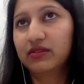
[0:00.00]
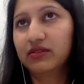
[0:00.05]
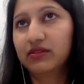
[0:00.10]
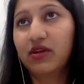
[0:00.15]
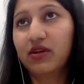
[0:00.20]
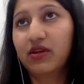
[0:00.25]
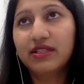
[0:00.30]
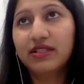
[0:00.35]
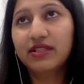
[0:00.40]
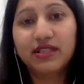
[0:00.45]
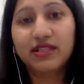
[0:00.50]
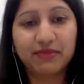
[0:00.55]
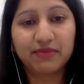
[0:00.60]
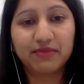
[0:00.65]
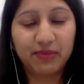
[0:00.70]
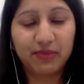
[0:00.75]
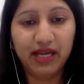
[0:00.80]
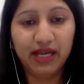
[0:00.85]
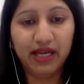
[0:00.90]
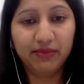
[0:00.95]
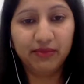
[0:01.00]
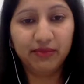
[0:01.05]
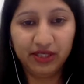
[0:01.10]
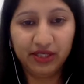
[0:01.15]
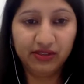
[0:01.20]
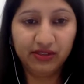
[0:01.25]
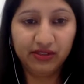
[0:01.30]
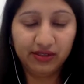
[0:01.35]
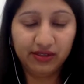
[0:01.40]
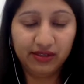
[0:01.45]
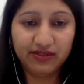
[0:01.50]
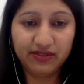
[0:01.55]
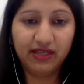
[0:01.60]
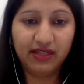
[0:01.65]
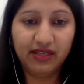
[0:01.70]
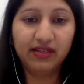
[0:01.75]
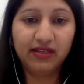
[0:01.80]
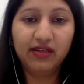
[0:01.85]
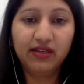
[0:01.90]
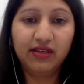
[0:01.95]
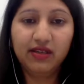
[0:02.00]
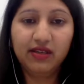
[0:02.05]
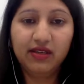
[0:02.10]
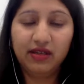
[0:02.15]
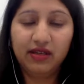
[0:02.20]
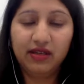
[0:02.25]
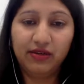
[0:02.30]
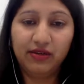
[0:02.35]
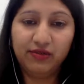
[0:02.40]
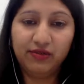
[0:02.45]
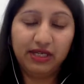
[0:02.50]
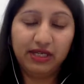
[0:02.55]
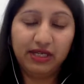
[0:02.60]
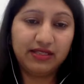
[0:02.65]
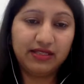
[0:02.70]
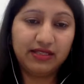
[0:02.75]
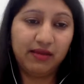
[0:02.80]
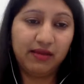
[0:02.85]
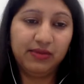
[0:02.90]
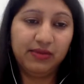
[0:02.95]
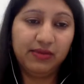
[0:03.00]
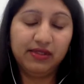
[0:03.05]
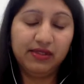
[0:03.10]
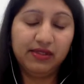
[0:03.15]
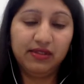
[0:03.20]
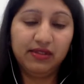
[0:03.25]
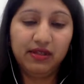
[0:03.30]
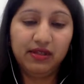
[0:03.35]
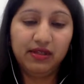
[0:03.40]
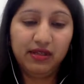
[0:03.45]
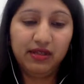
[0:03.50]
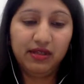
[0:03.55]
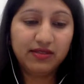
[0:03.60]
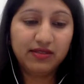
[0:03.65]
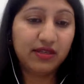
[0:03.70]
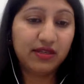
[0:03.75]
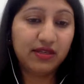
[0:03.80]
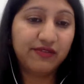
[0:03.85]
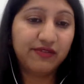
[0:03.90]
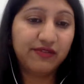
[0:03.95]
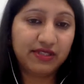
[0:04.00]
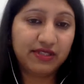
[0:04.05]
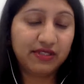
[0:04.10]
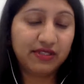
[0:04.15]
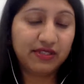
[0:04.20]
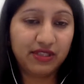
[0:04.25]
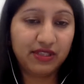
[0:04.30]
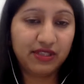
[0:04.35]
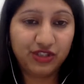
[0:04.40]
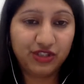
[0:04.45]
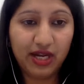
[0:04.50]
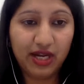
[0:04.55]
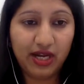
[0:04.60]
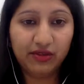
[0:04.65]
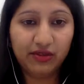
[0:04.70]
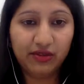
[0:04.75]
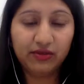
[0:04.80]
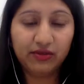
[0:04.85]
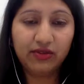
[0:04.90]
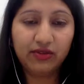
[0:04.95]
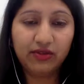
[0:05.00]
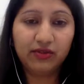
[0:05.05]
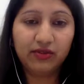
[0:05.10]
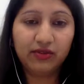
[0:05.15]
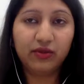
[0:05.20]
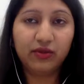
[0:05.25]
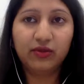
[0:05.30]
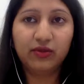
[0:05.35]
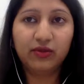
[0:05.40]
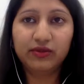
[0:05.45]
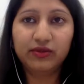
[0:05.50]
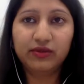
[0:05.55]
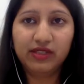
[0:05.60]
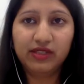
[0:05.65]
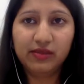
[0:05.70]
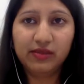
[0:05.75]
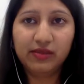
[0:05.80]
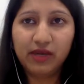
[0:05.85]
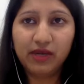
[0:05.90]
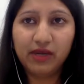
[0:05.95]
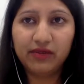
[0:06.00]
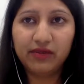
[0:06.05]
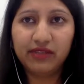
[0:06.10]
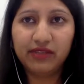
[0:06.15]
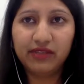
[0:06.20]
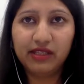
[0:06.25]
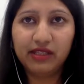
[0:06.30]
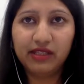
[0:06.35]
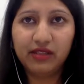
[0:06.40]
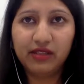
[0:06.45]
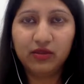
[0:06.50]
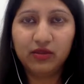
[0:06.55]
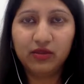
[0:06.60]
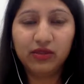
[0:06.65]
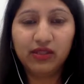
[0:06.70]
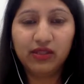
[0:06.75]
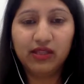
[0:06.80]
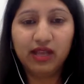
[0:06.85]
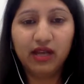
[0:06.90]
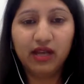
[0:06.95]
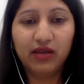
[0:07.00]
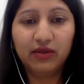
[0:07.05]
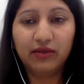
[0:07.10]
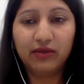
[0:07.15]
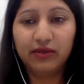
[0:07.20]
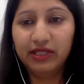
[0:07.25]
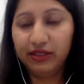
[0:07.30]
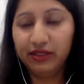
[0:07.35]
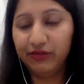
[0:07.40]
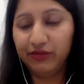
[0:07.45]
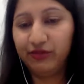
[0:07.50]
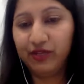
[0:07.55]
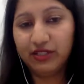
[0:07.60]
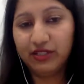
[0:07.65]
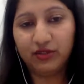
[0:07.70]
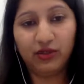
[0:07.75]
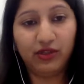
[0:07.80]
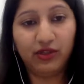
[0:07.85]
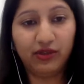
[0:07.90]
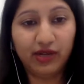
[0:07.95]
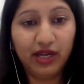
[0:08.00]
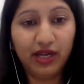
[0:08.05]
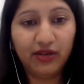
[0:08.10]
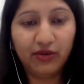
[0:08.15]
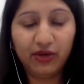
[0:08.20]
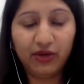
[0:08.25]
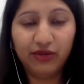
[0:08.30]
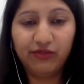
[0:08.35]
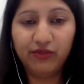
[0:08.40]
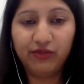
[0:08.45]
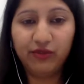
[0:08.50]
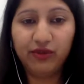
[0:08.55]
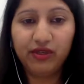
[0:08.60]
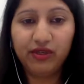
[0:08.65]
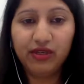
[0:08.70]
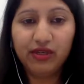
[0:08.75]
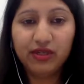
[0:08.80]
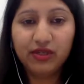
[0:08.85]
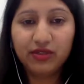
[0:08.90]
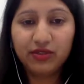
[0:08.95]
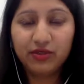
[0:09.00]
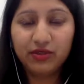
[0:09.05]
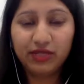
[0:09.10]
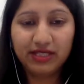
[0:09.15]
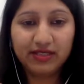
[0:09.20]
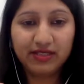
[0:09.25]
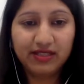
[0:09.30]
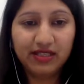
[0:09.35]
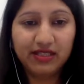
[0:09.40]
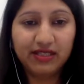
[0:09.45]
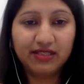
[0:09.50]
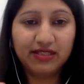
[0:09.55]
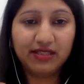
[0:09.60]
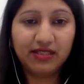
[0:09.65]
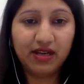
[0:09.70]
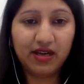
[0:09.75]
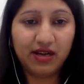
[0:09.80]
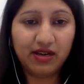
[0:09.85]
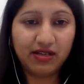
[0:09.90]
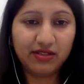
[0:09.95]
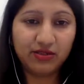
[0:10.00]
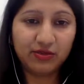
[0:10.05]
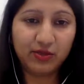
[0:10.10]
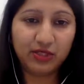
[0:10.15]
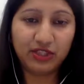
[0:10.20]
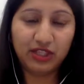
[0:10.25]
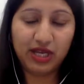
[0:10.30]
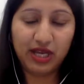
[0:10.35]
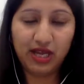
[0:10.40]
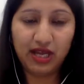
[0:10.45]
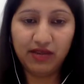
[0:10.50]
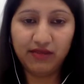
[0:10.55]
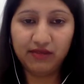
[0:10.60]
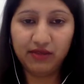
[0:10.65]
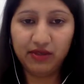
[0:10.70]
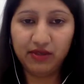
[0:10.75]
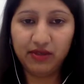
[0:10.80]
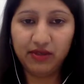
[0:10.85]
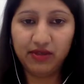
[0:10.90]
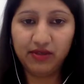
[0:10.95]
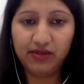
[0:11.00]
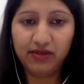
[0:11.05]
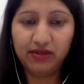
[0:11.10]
concepts behind material design. For example, surfaces and shadows. So think about the Google Now interface on your Android phone. So you can see these cards which have a